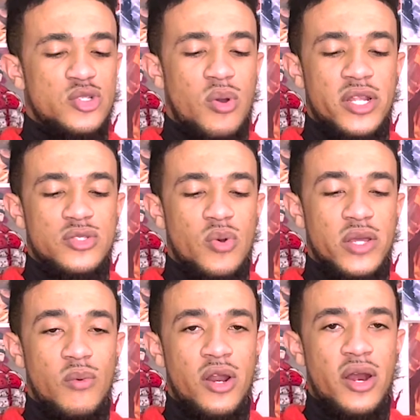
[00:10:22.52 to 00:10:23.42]

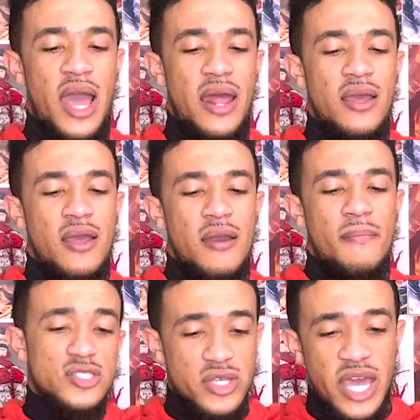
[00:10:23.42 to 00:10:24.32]
2021 or not.
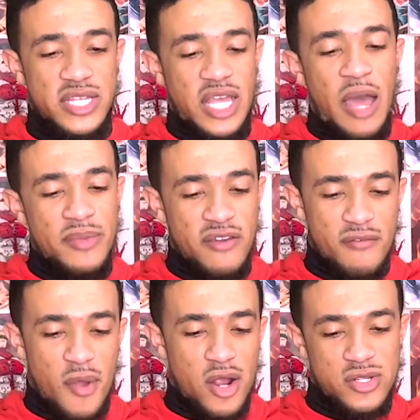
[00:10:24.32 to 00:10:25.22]
So yes, I'm
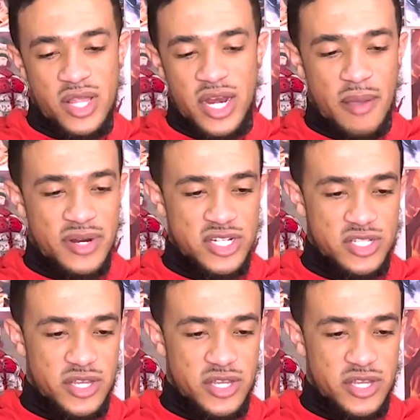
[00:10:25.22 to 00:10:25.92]
giving Naruto that nomination